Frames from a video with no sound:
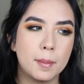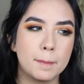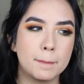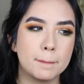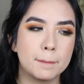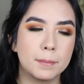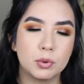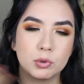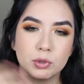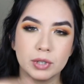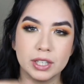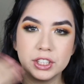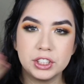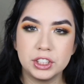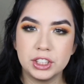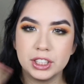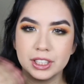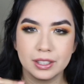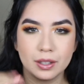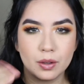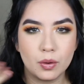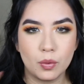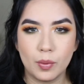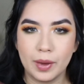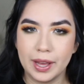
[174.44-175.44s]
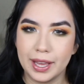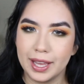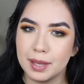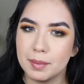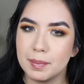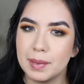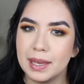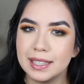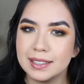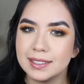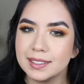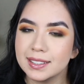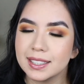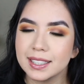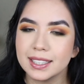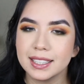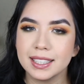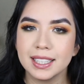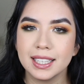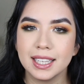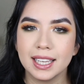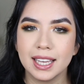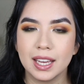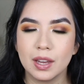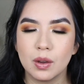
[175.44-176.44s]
brushing away basically.